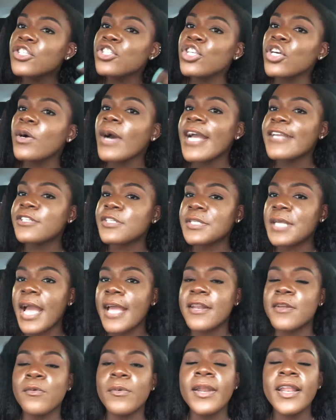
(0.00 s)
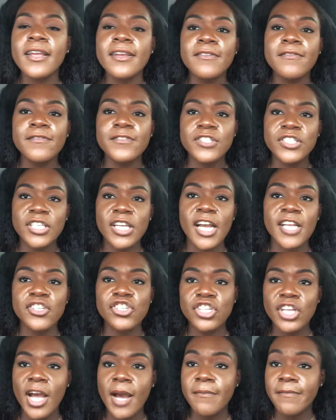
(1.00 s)
So I just kind of want to
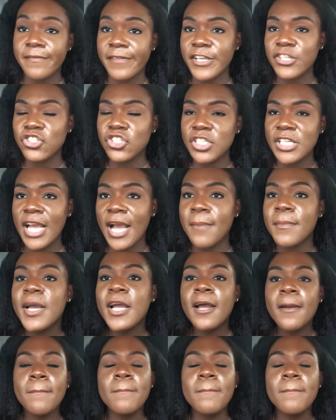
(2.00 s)
touch up, freshen up.